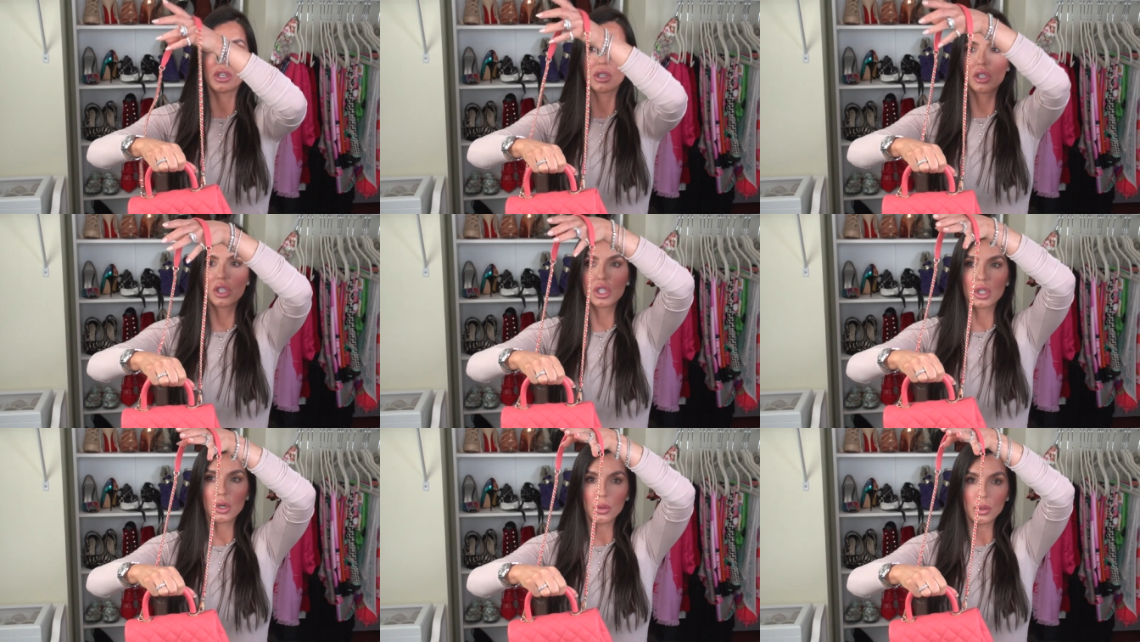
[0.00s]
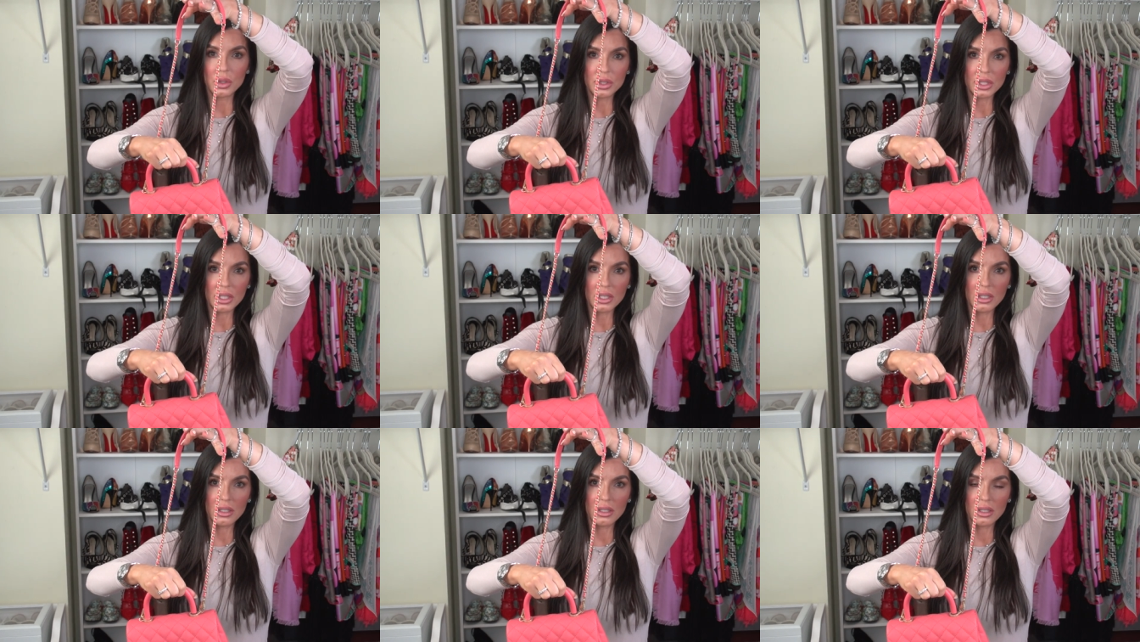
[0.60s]
your
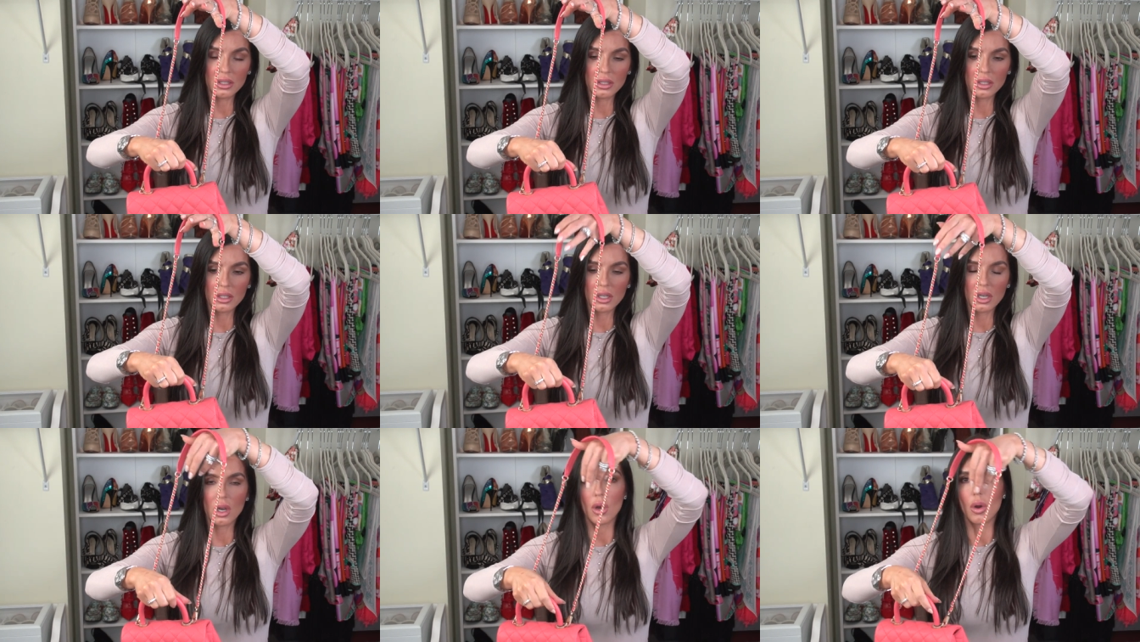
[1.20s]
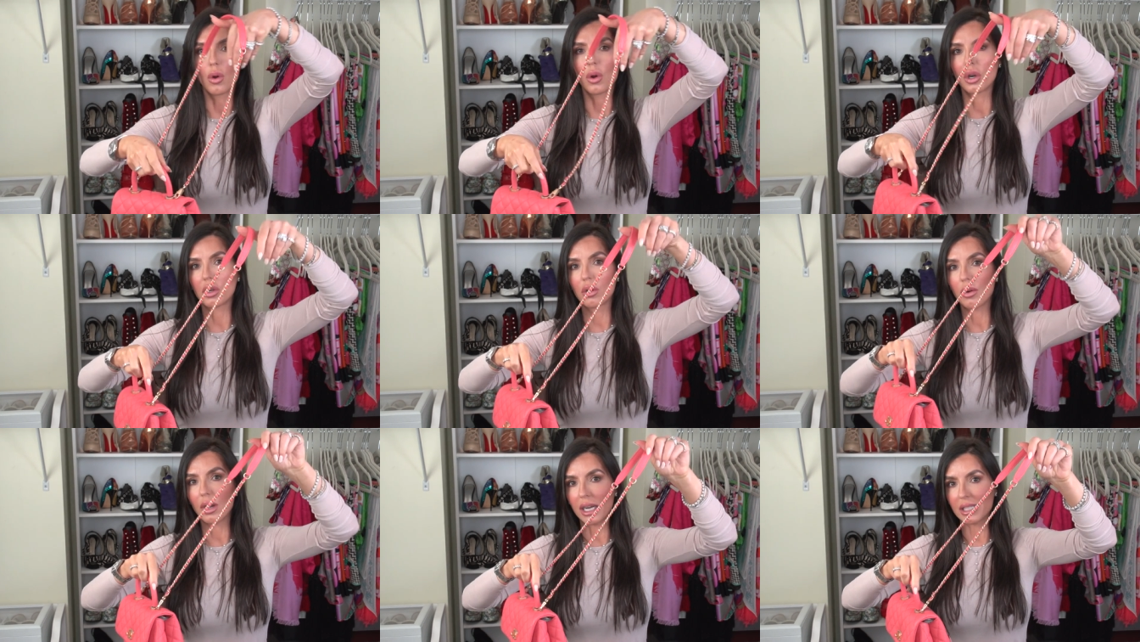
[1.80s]
shoulder or
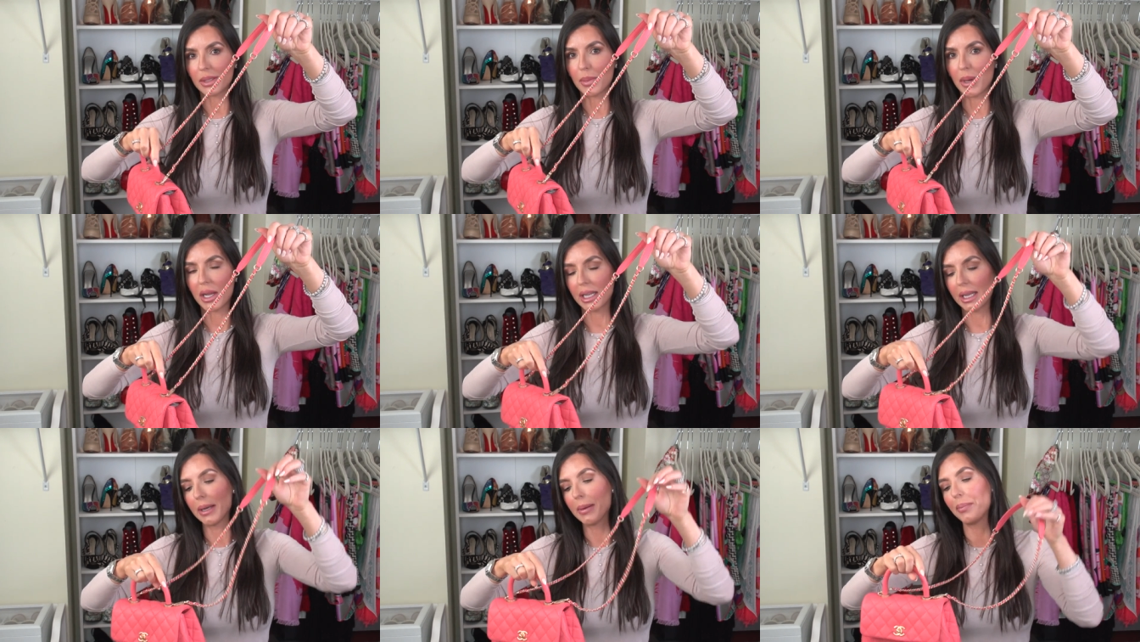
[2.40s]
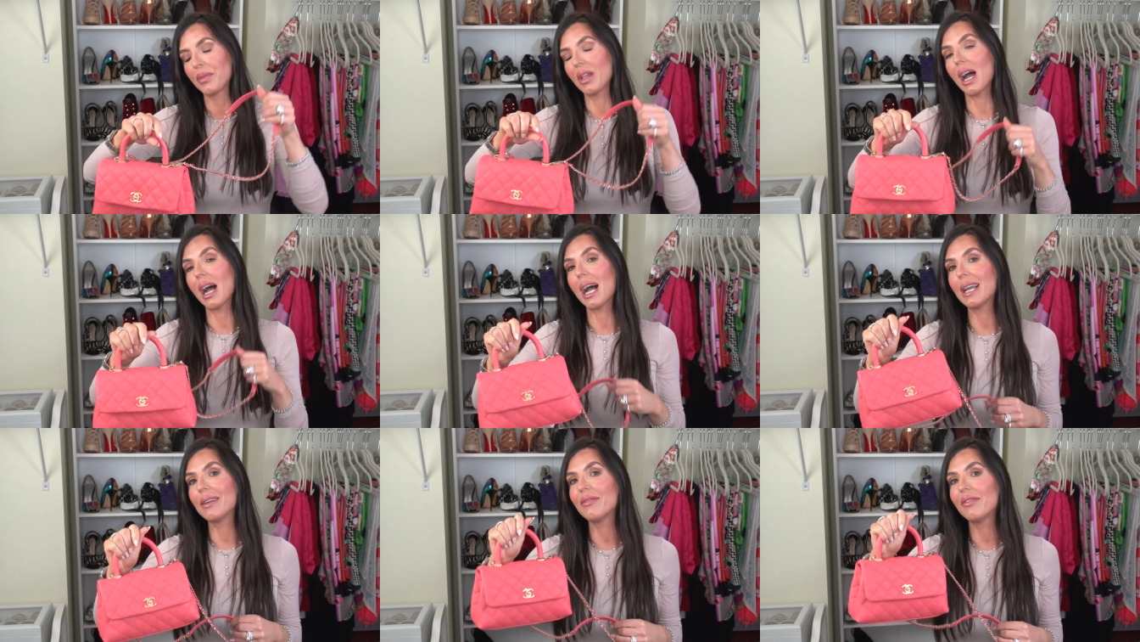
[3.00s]
crossbody.
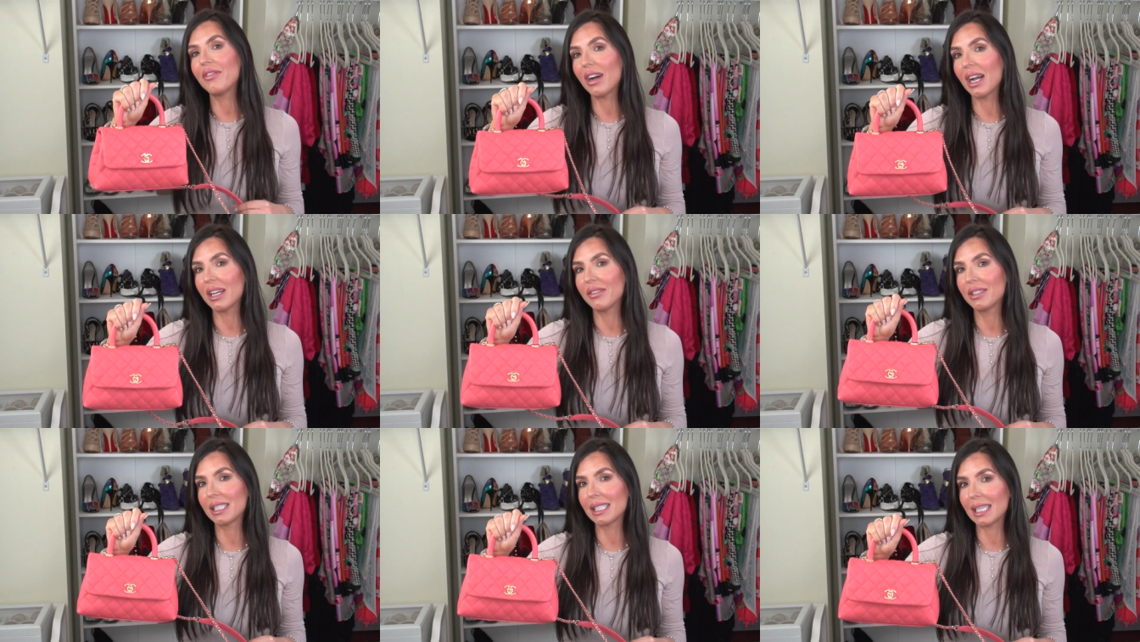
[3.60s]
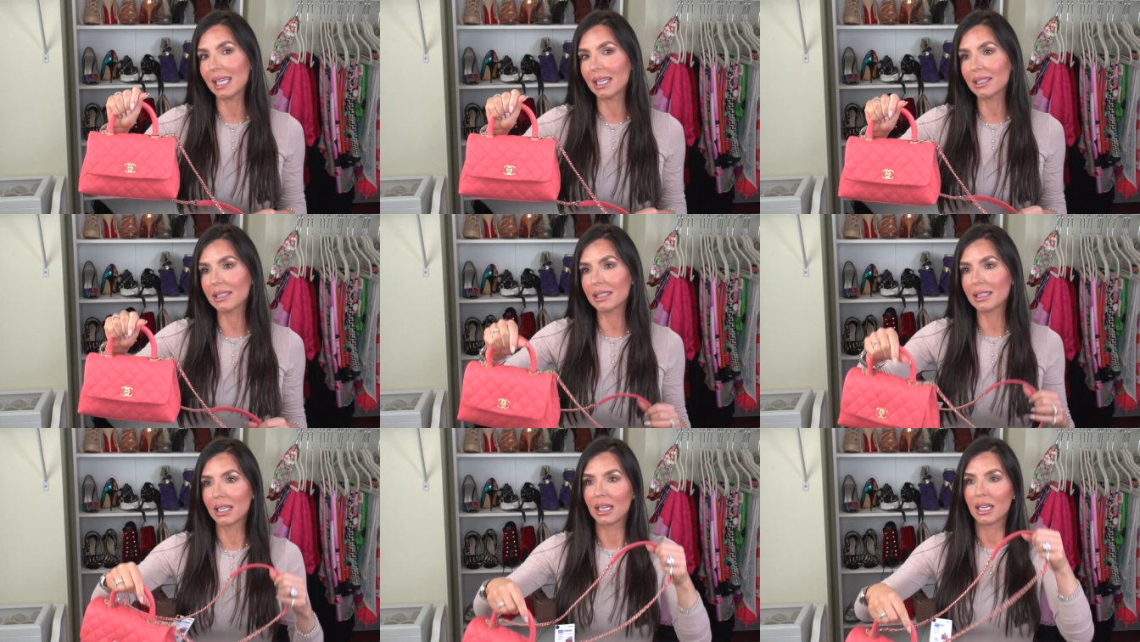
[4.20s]
I'm five
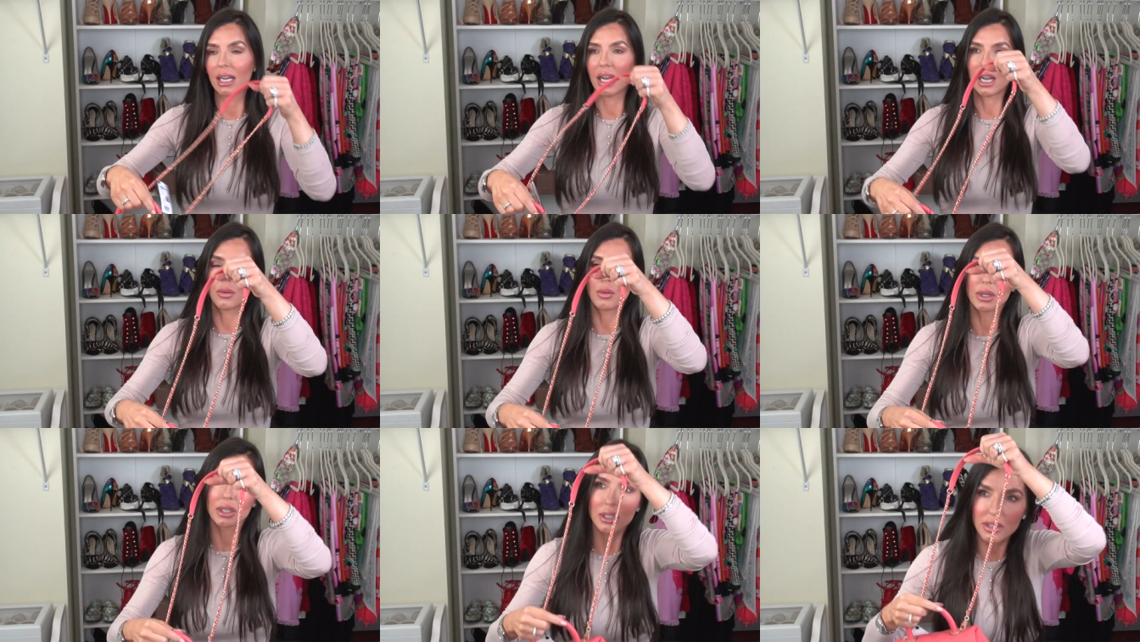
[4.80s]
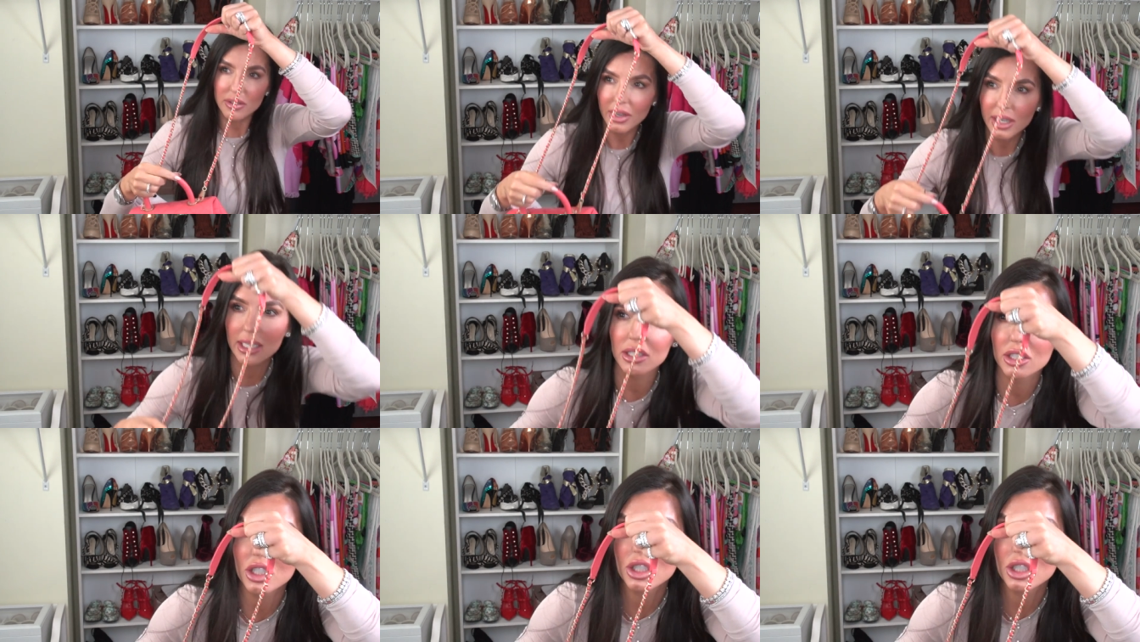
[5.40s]
six. I wonder if I can